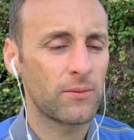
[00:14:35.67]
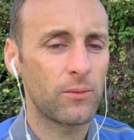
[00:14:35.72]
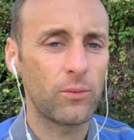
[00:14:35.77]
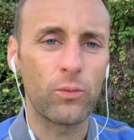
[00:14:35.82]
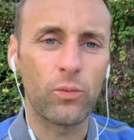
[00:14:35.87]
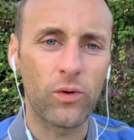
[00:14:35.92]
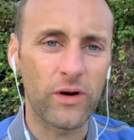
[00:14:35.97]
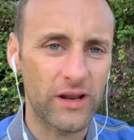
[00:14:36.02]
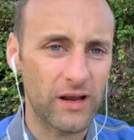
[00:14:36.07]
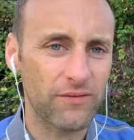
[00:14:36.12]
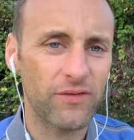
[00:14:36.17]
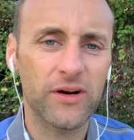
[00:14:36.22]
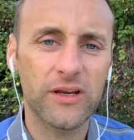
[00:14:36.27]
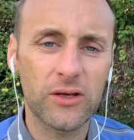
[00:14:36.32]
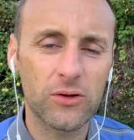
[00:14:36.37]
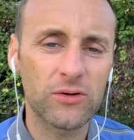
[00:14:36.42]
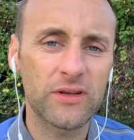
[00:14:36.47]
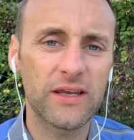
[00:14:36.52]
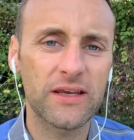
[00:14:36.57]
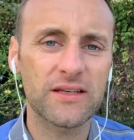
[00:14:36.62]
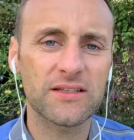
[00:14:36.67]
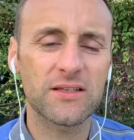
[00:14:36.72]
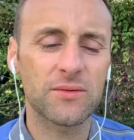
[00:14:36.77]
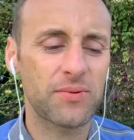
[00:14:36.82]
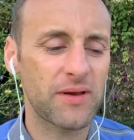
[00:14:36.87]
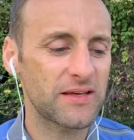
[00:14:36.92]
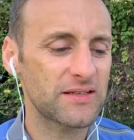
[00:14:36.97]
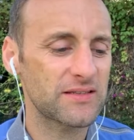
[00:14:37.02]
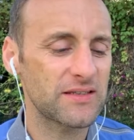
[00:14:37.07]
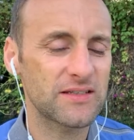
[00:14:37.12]
Whatever you think is the
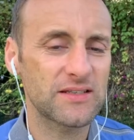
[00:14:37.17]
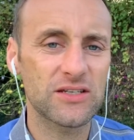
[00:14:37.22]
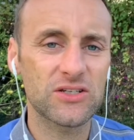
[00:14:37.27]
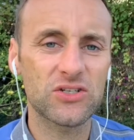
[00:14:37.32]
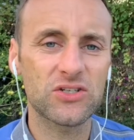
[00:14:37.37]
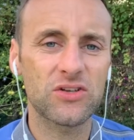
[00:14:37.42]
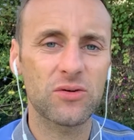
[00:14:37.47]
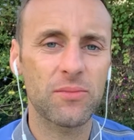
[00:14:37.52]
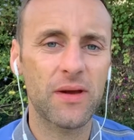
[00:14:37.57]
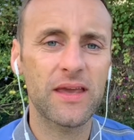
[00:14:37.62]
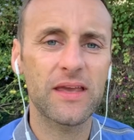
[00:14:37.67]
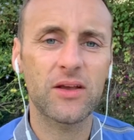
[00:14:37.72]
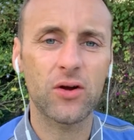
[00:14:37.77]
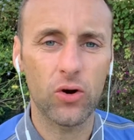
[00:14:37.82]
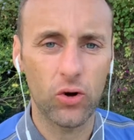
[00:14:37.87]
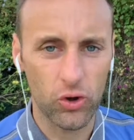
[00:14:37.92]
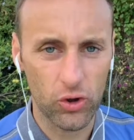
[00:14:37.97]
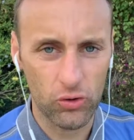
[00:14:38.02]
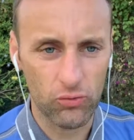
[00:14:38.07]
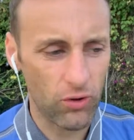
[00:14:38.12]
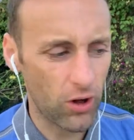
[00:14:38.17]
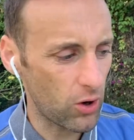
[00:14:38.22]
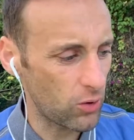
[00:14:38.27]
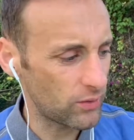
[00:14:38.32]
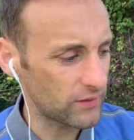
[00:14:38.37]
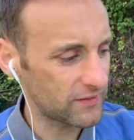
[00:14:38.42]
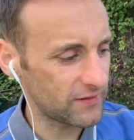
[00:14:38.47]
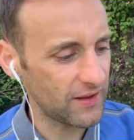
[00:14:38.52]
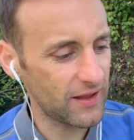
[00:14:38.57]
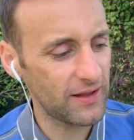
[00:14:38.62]
best decision to make, I'll roll
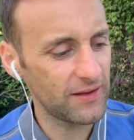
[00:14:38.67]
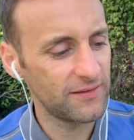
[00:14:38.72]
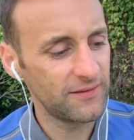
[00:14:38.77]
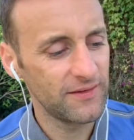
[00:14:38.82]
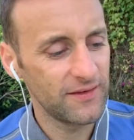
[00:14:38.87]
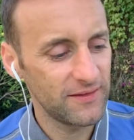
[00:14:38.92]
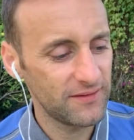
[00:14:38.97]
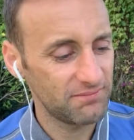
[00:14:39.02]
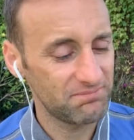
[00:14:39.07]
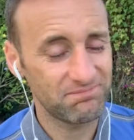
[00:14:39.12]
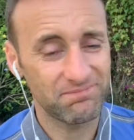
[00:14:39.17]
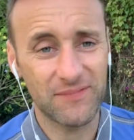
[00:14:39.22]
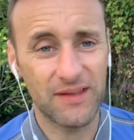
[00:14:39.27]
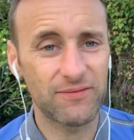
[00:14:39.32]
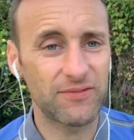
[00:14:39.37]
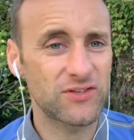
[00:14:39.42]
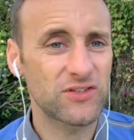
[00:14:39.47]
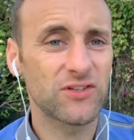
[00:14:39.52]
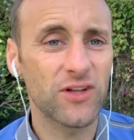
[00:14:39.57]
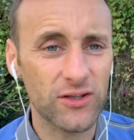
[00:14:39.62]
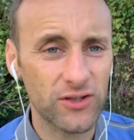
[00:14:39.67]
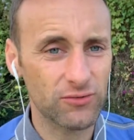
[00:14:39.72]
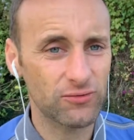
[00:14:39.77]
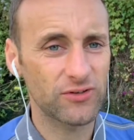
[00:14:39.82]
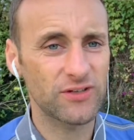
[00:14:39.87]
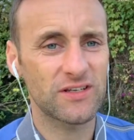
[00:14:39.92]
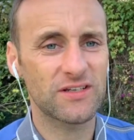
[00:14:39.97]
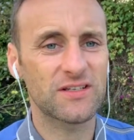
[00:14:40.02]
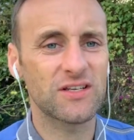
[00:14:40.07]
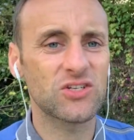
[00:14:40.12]
with that. If it's not the
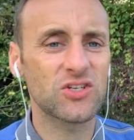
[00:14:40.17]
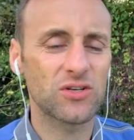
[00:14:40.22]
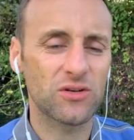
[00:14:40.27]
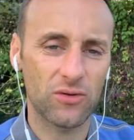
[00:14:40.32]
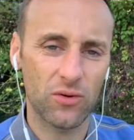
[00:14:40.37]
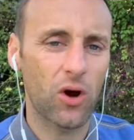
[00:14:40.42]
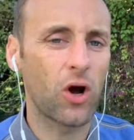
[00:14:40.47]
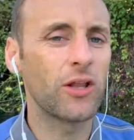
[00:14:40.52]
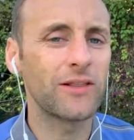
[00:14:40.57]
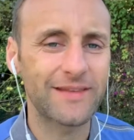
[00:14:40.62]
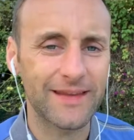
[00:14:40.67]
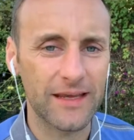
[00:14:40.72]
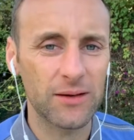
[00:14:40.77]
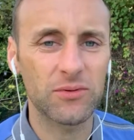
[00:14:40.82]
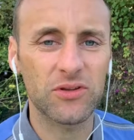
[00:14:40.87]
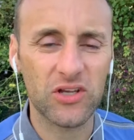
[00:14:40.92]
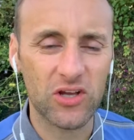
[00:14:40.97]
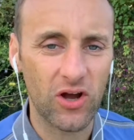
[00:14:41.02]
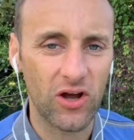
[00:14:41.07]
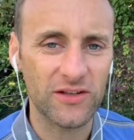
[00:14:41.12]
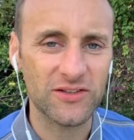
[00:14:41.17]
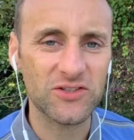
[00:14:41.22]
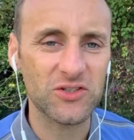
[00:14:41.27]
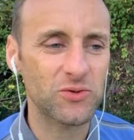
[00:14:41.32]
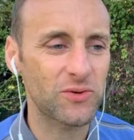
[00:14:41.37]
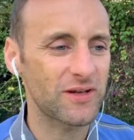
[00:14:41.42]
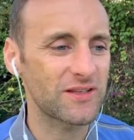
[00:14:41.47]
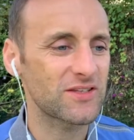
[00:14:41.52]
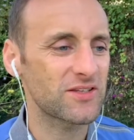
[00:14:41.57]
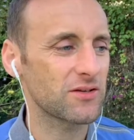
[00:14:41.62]
right decision, I'll deal with the
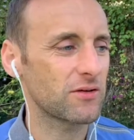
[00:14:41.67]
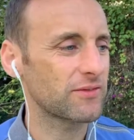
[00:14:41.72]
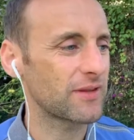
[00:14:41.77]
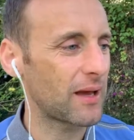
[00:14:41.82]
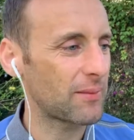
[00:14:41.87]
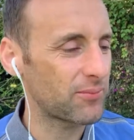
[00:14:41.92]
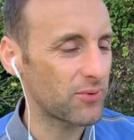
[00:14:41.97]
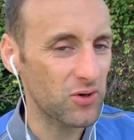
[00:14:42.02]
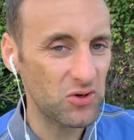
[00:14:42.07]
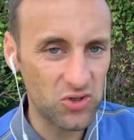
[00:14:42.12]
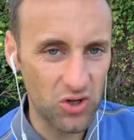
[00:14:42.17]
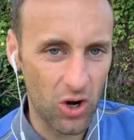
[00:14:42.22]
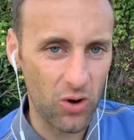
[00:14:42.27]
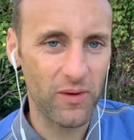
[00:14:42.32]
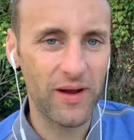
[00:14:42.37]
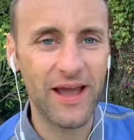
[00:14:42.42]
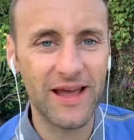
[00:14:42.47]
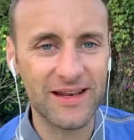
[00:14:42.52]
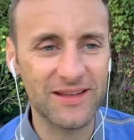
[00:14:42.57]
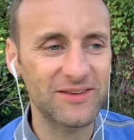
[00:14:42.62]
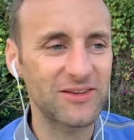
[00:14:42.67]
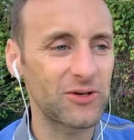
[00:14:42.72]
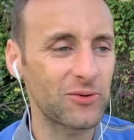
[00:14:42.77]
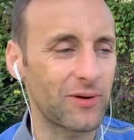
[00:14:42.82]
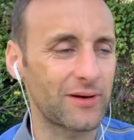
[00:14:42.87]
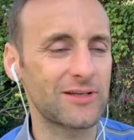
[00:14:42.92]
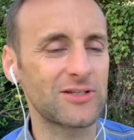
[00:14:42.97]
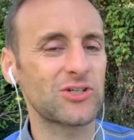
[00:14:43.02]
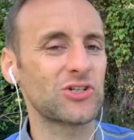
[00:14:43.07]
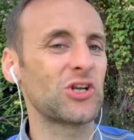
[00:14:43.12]
consequences of that, but go ahead and do it.
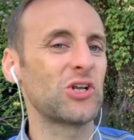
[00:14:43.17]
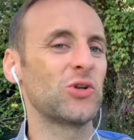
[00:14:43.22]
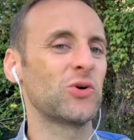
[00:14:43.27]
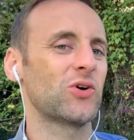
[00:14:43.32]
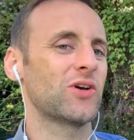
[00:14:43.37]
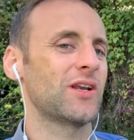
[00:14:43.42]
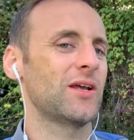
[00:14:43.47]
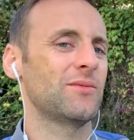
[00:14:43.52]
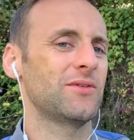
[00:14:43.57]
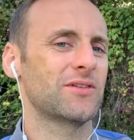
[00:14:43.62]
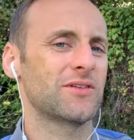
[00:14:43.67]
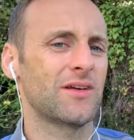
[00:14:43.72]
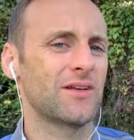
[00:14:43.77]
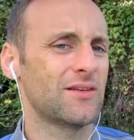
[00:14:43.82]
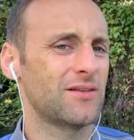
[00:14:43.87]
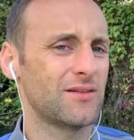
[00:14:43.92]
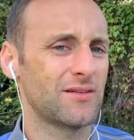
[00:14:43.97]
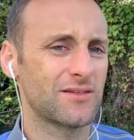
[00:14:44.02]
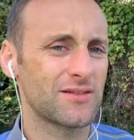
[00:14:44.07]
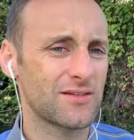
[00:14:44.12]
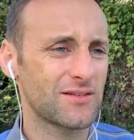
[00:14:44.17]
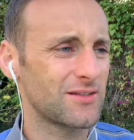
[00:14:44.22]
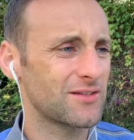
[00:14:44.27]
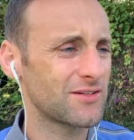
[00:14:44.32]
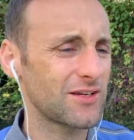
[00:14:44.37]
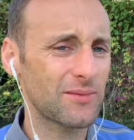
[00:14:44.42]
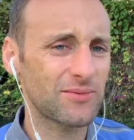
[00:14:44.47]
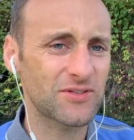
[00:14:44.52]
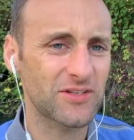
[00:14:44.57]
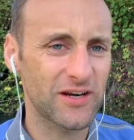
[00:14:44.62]
And he's kind of looking at me saying, this
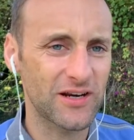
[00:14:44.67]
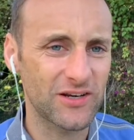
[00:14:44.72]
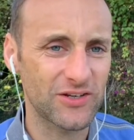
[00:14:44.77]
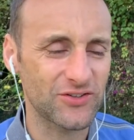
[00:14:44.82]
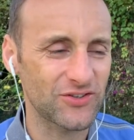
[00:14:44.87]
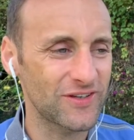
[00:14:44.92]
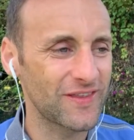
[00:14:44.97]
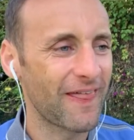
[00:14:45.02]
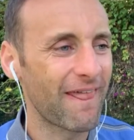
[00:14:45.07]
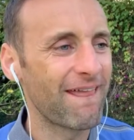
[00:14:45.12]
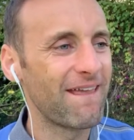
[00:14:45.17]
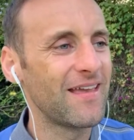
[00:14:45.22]
chap's serious, right?